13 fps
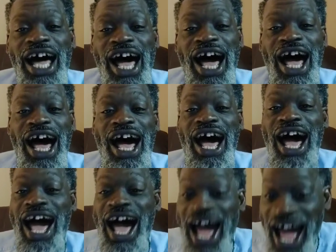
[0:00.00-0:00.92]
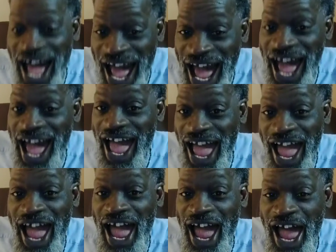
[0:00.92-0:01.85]

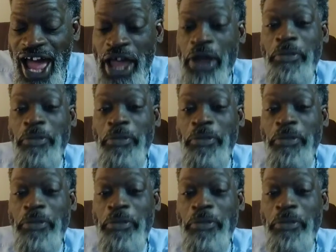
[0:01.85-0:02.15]
Aha!